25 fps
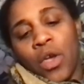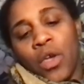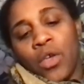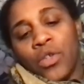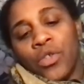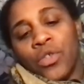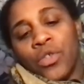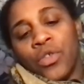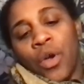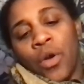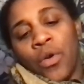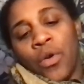
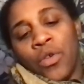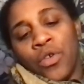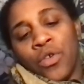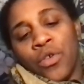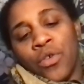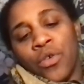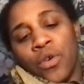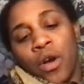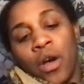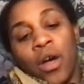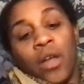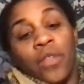So
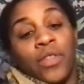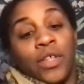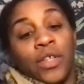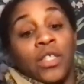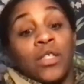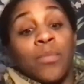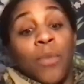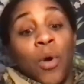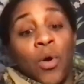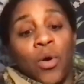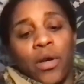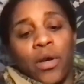you the
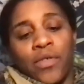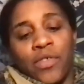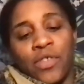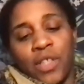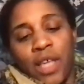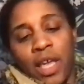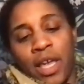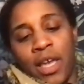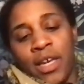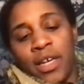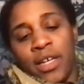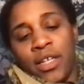smoke of
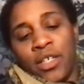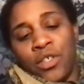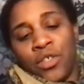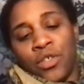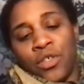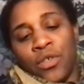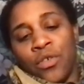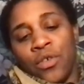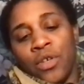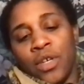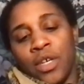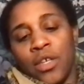sage.
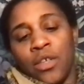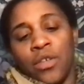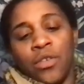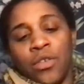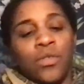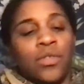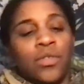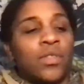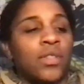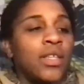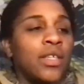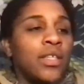So you can
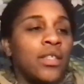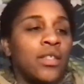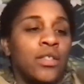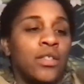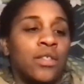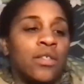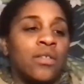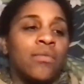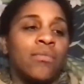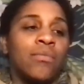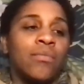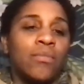use
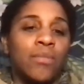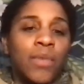this.